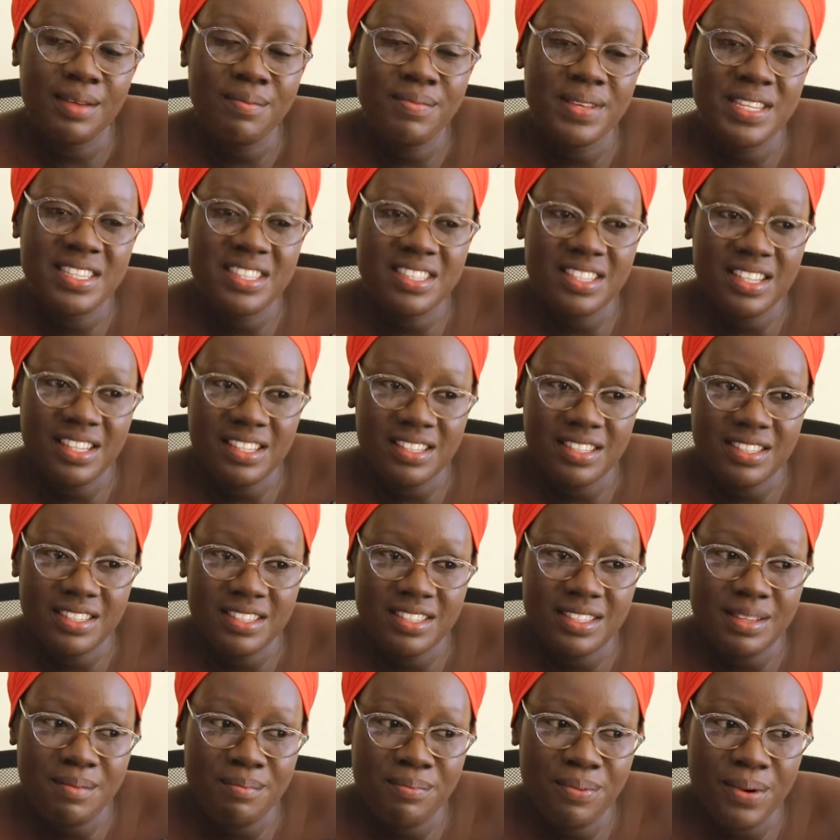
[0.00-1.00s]
The
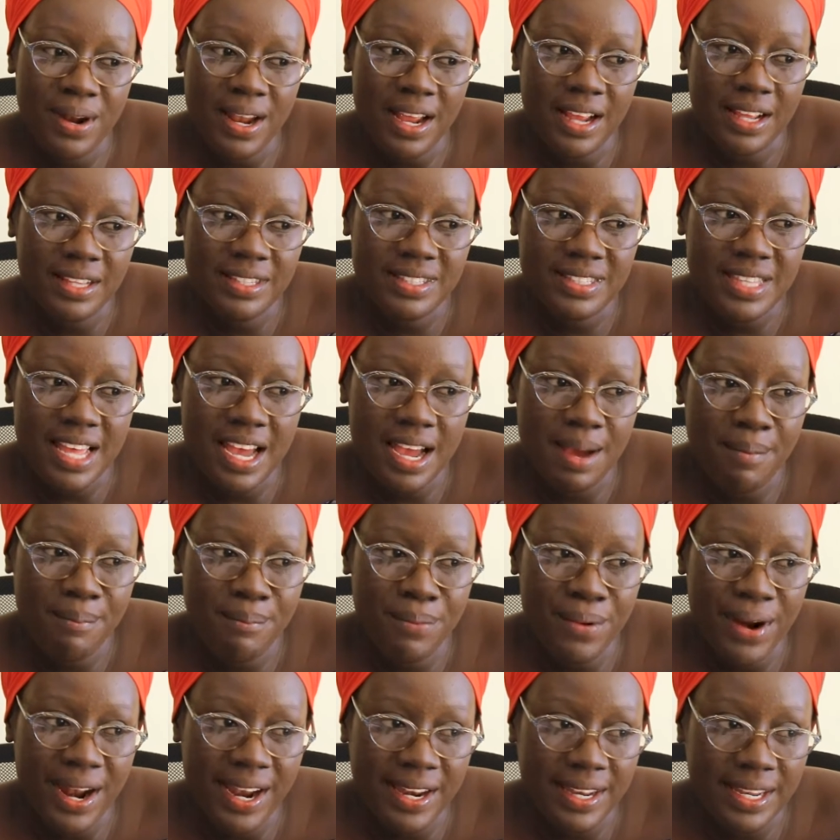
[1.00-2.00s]
business
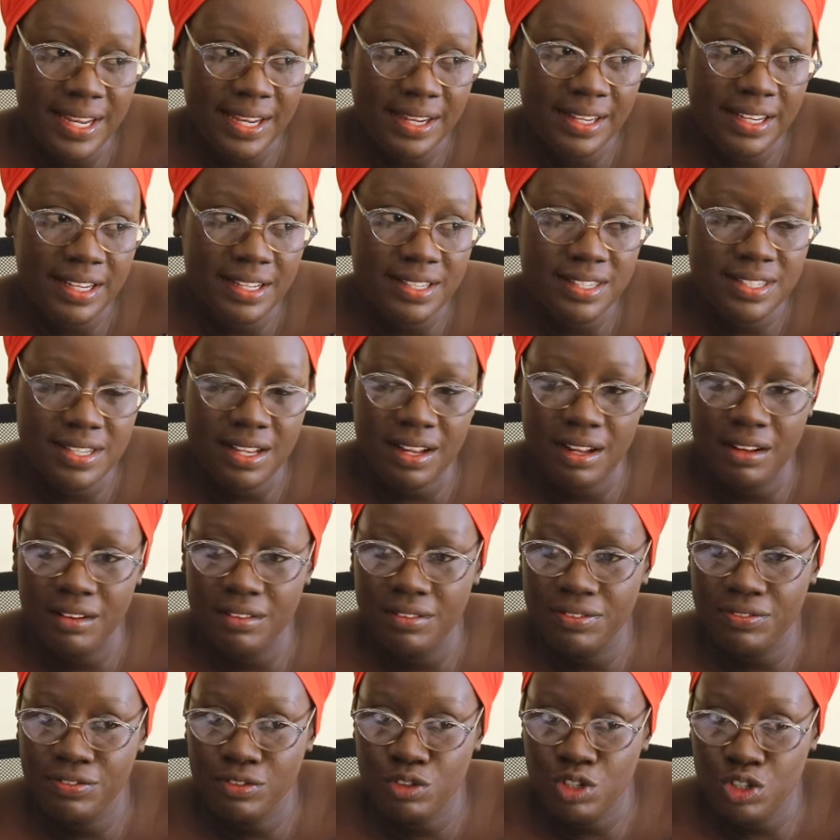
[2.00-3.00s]
branded
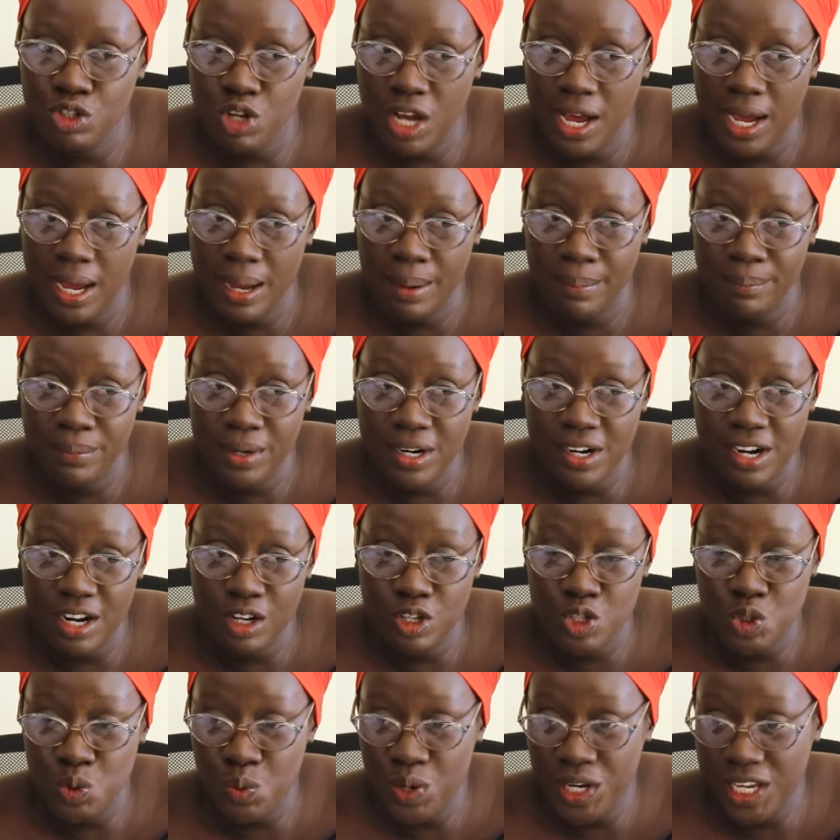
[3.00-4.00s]
itself
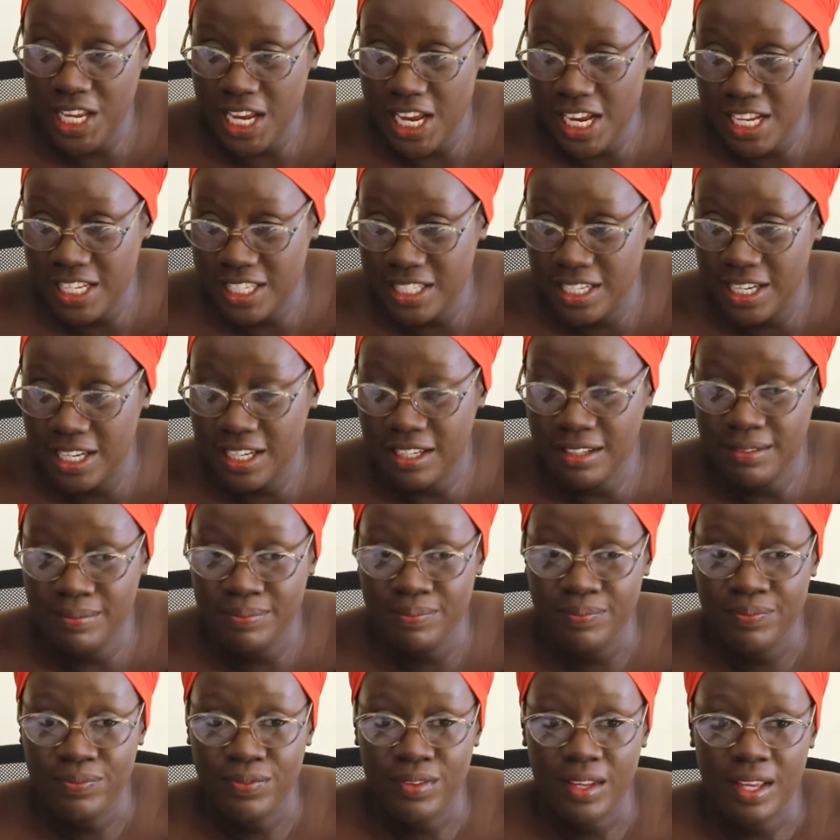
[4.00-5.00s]
around 2018.
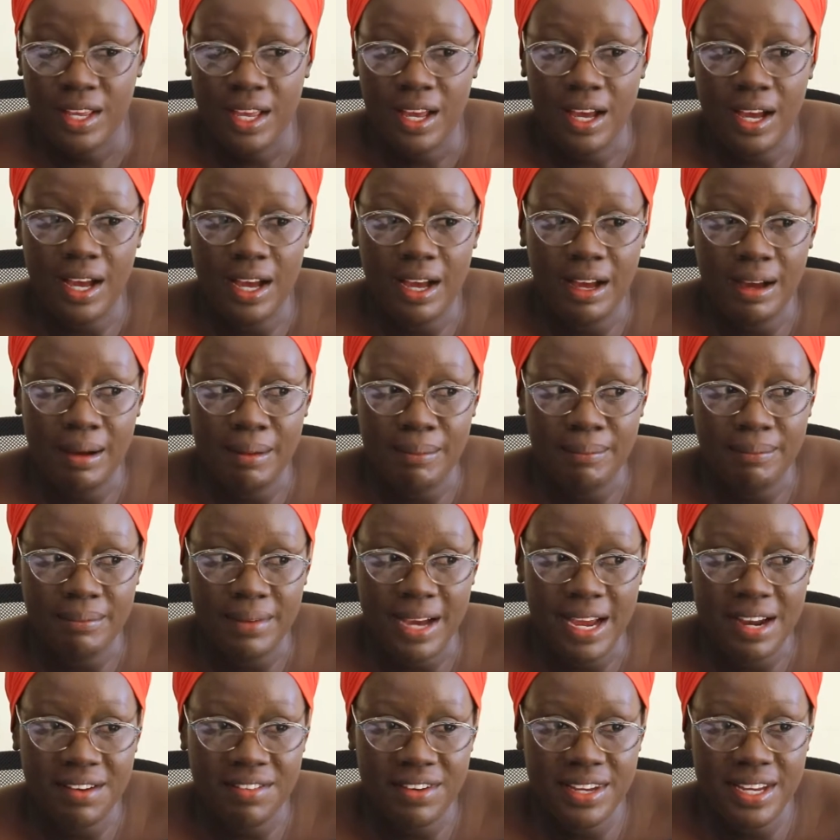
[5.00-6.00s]

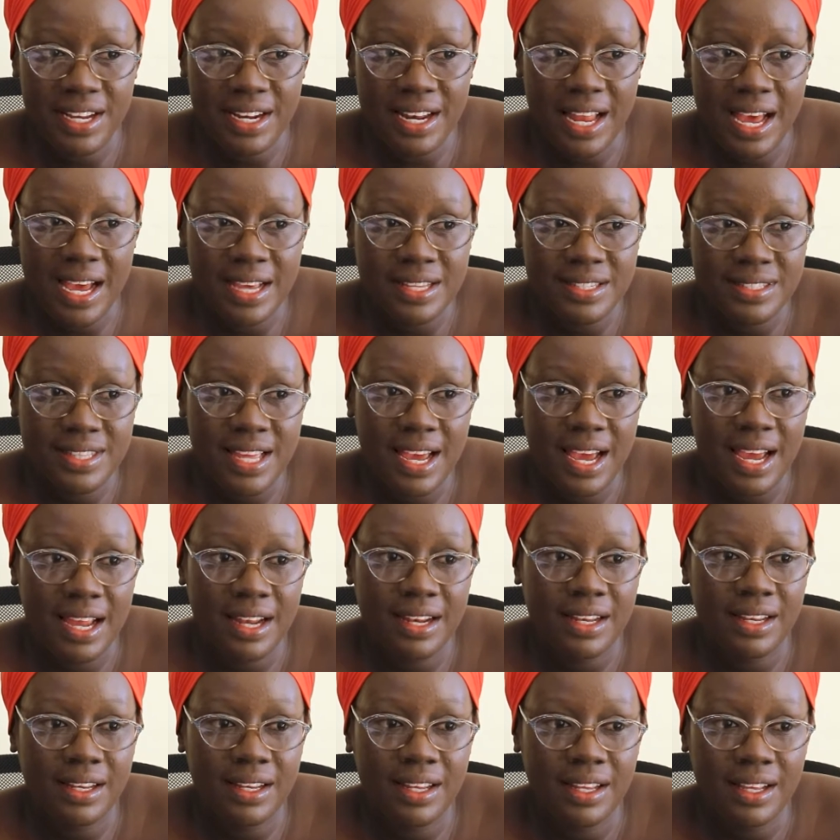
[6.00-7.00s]
I realized
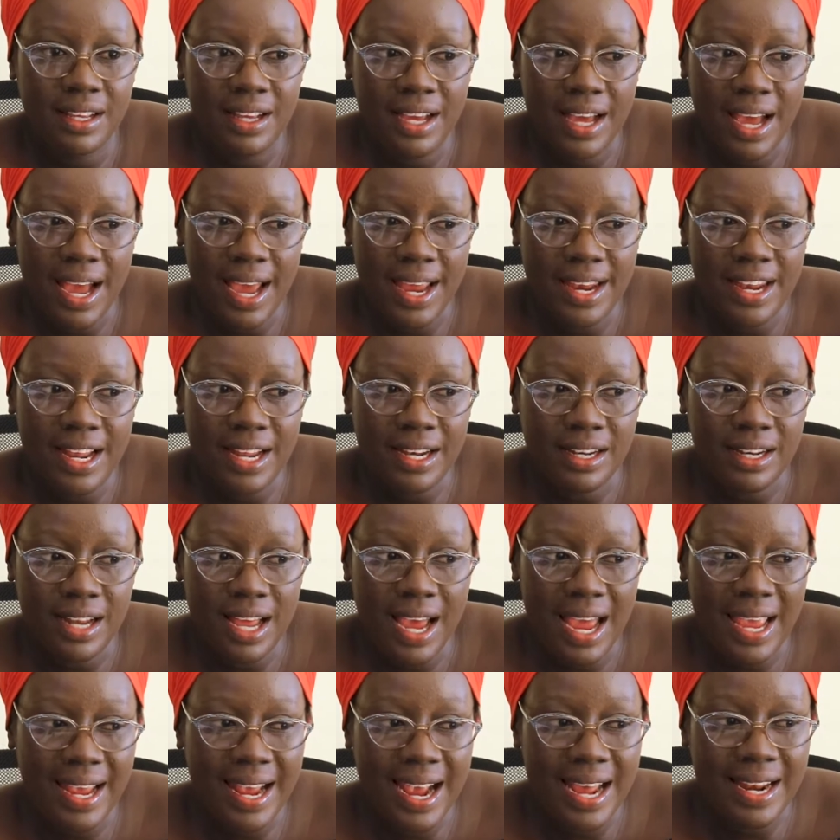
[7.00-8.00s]
that
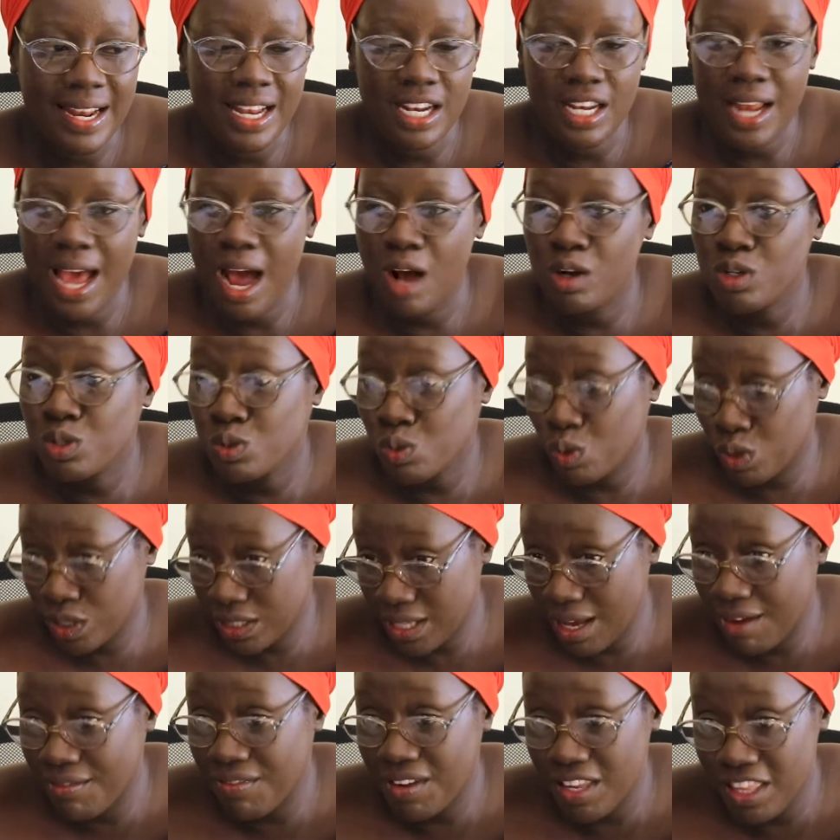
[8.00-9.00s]
I cannot
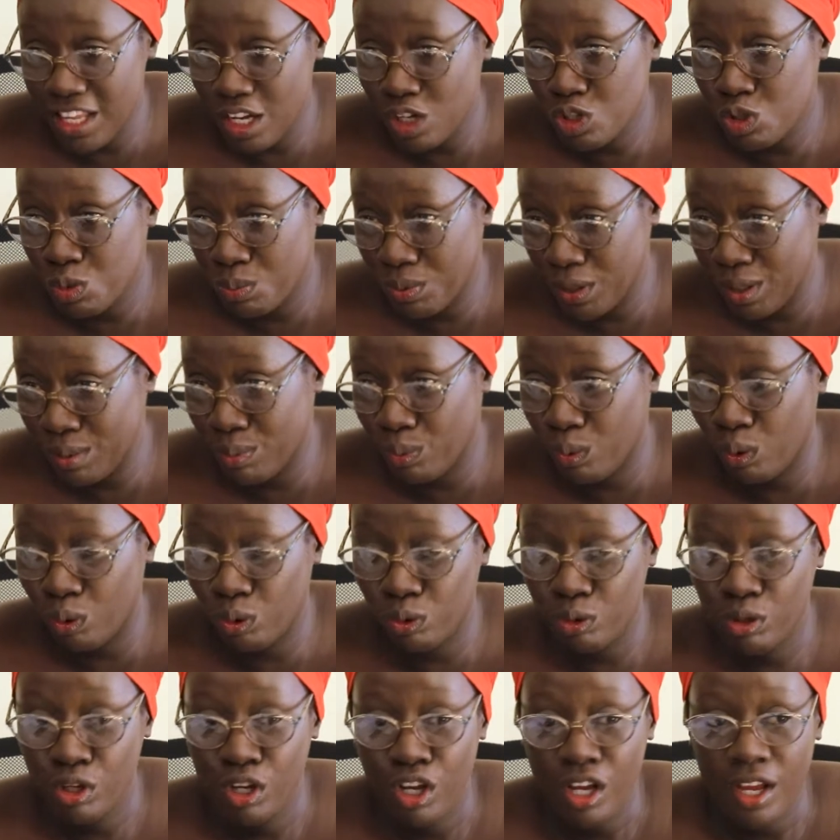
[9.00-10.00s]
outsource everything to
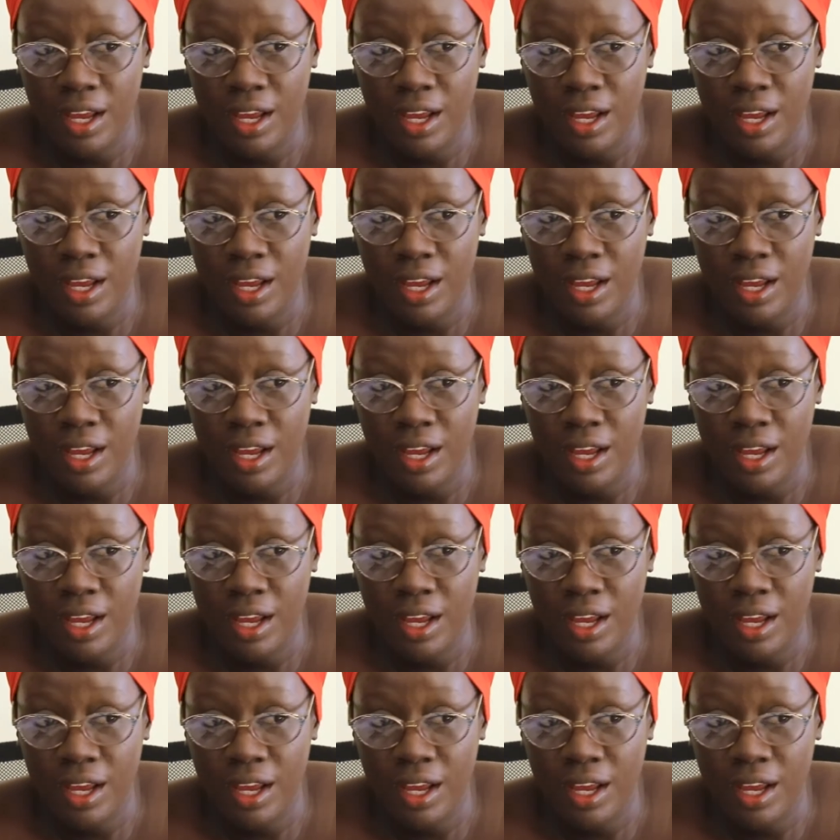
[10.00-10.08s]
people.